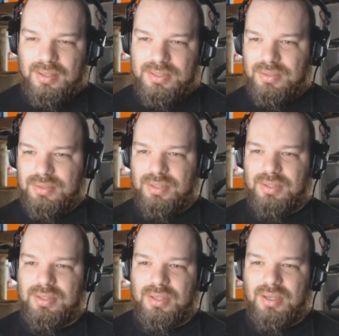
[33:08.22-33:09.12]
Also
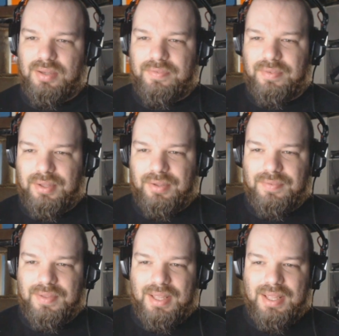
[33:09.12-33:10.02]
turned off
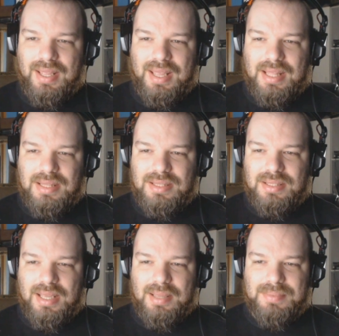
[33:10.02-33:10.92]
of
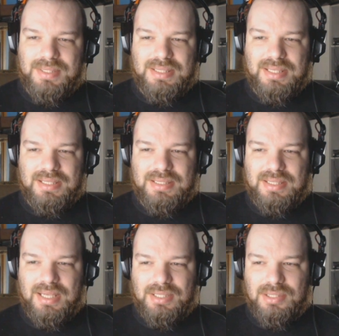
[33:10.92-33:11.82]

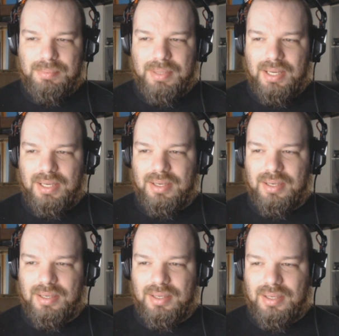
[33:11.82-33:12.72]
NMC's texture
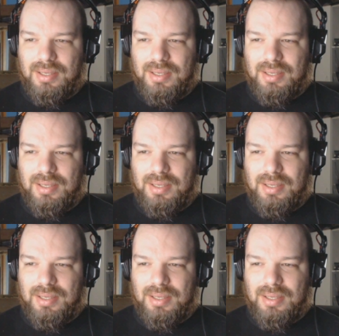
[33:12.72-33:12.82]
pack